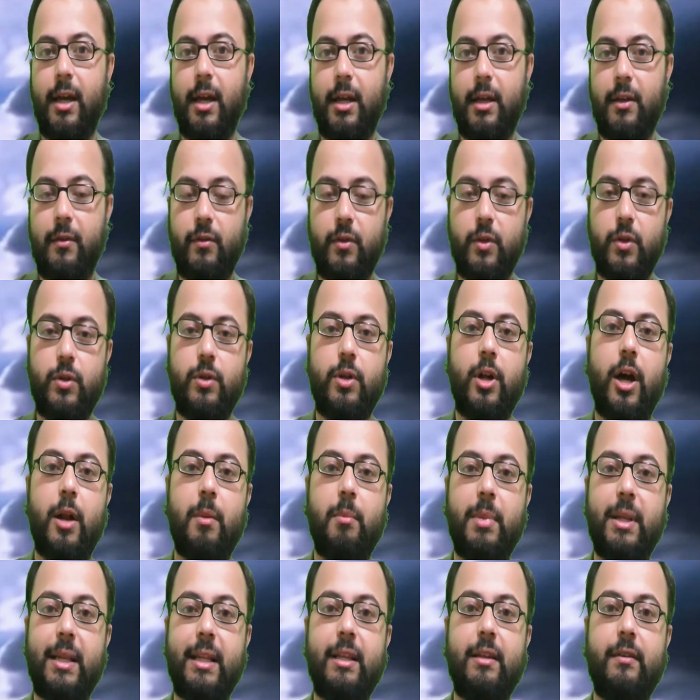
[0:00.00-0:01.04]
If you do not
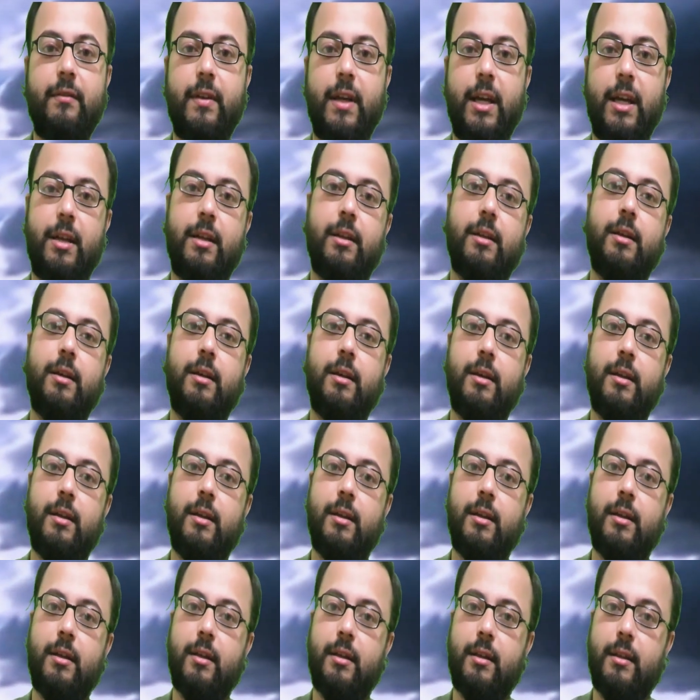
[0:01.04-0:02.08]
believe in
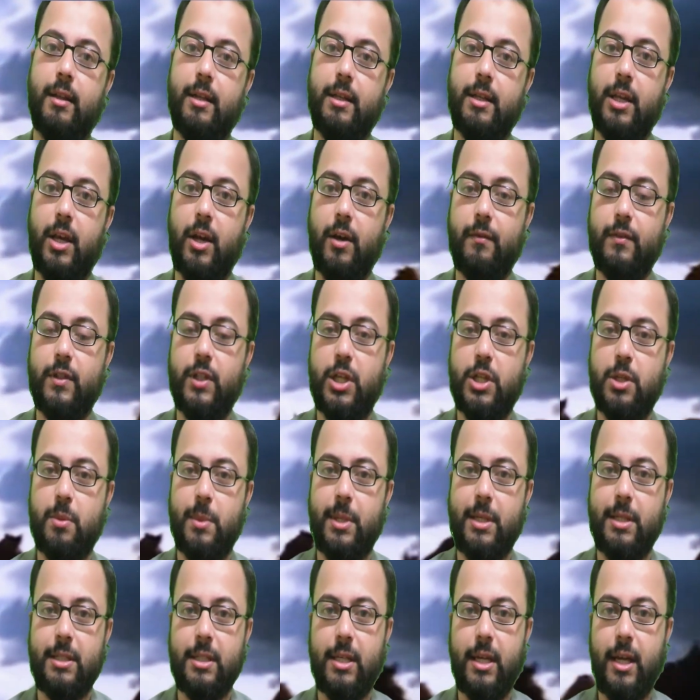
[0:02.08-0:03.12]
the day of
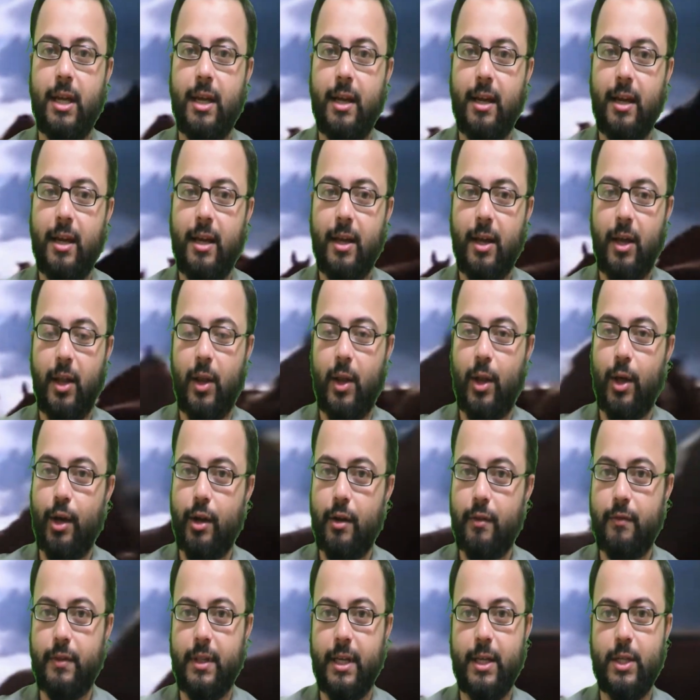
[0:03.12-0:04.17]
judgment, a lot
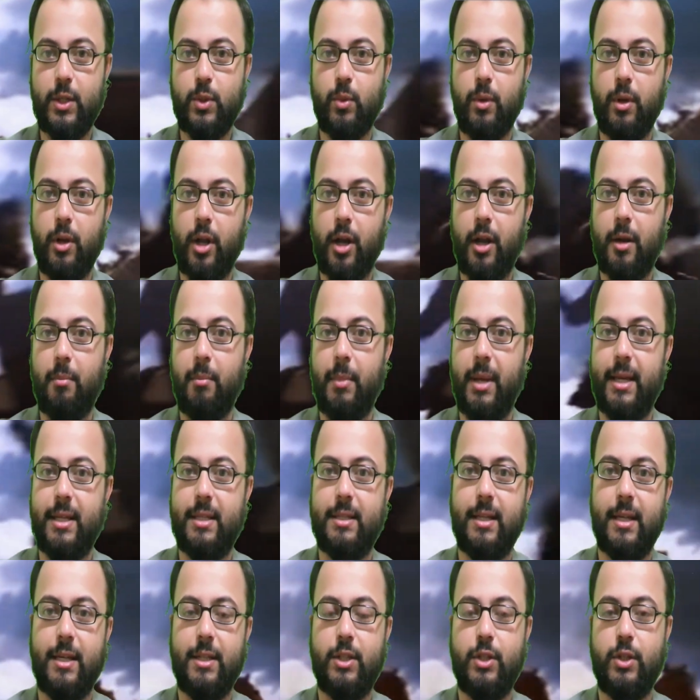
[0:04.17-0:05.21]
of things will not make
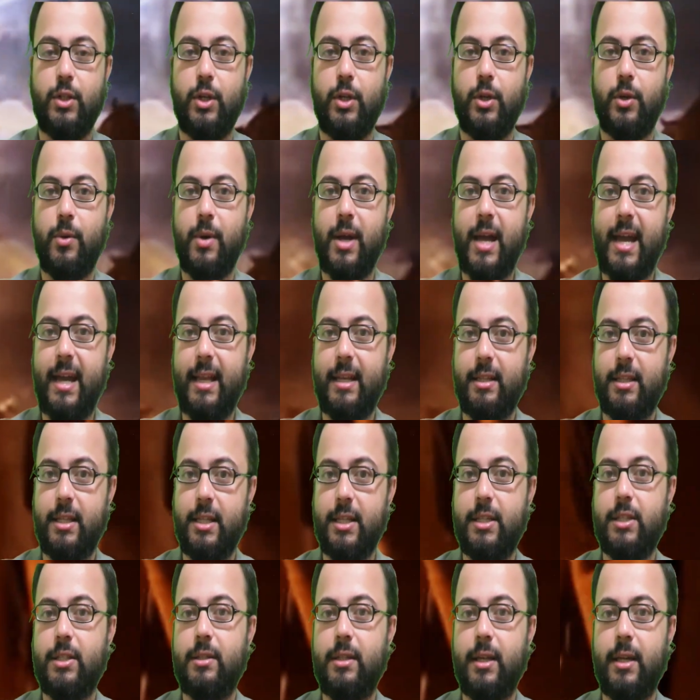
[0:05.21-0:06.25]
sense to you, and
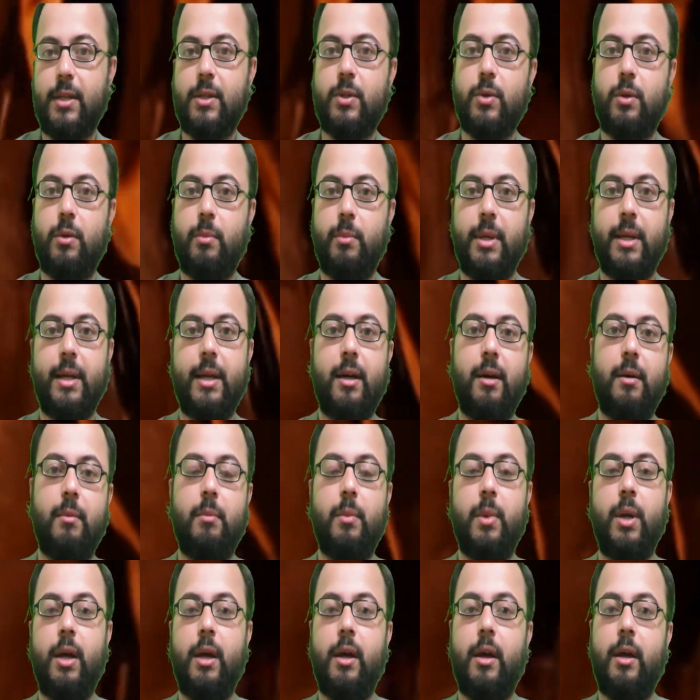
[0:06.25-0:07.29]
these things will
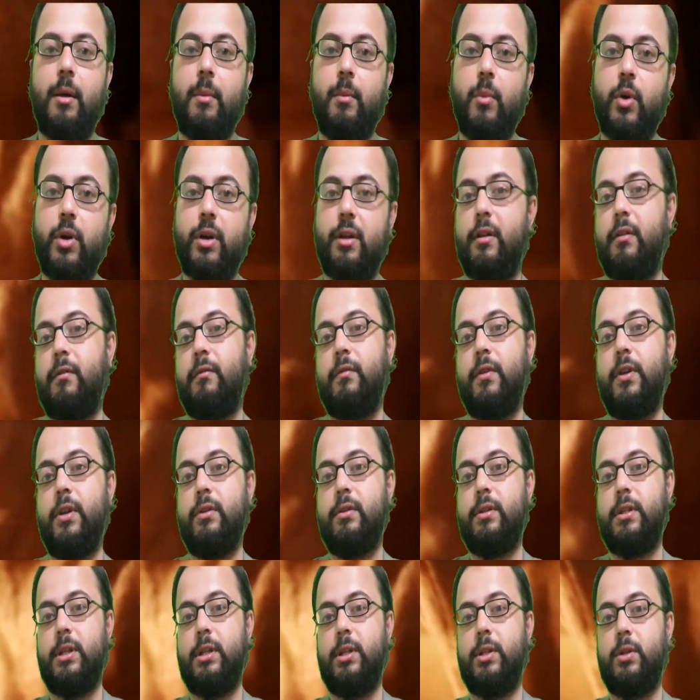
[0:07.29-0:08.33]
become more
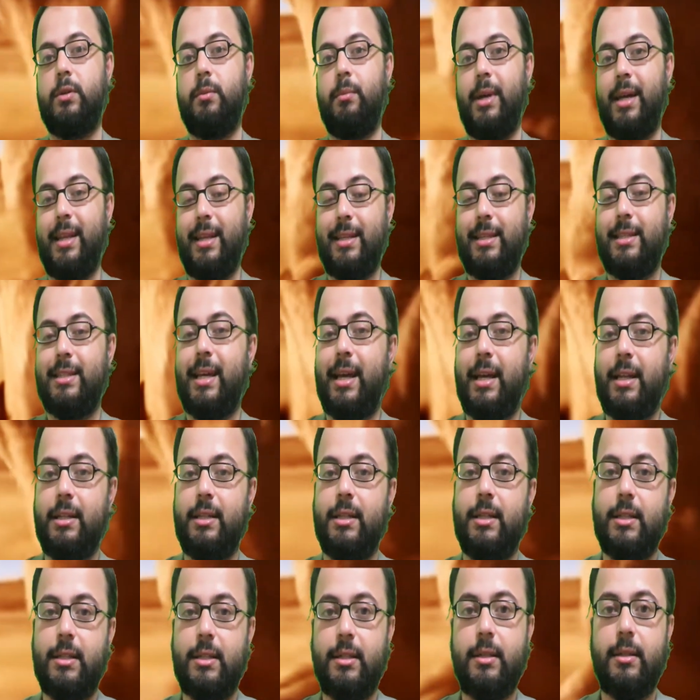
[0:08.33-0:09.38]
confusing to many
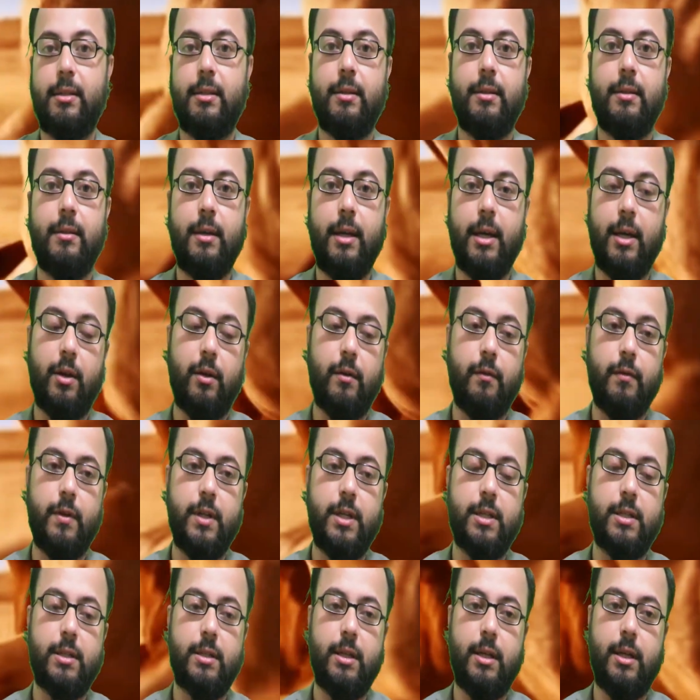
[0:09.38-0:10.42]
scientists and
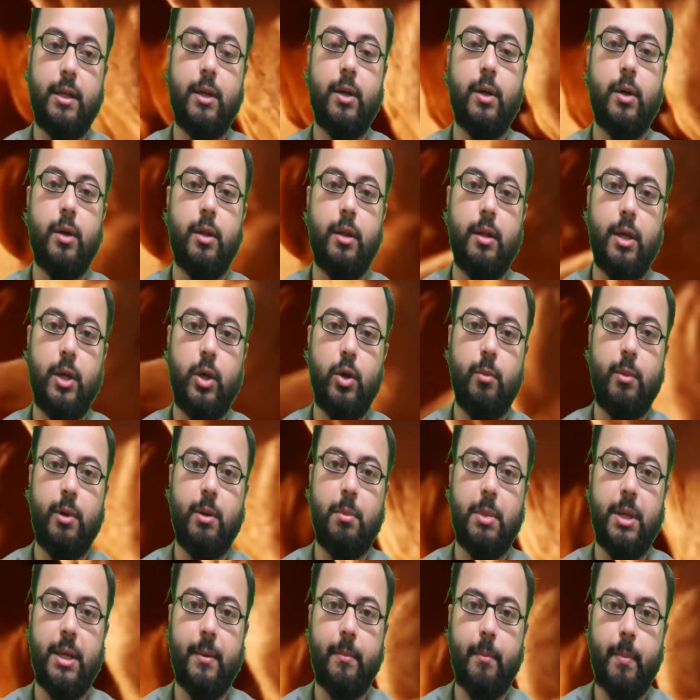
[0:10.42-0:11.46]
obviously the human
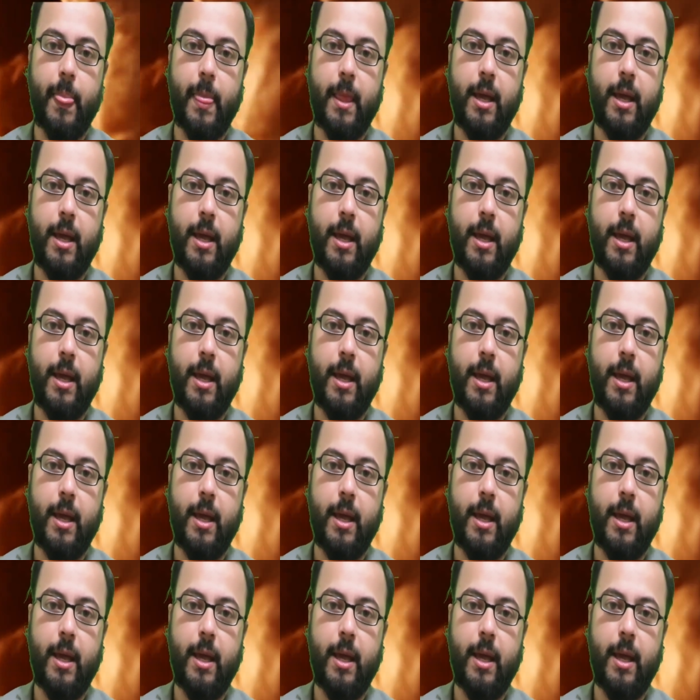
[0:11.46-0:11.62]
being.